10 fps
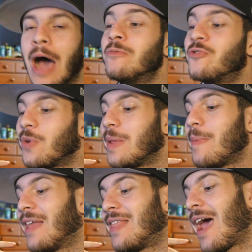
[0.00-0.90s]
I'm just really
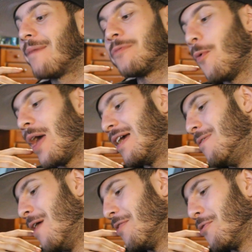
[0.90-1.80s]
mad that I have to
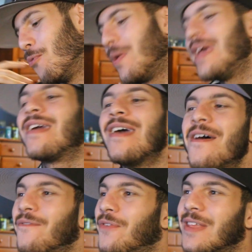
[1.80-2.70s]
wait another week
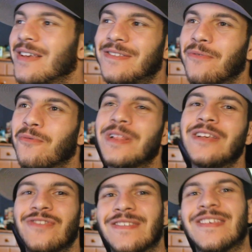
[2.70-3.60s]
for this to really
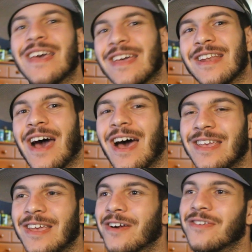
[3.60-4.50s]
just kick into high
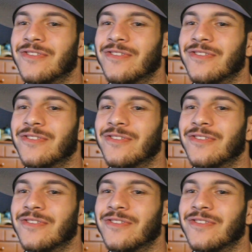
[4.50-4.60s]
gear.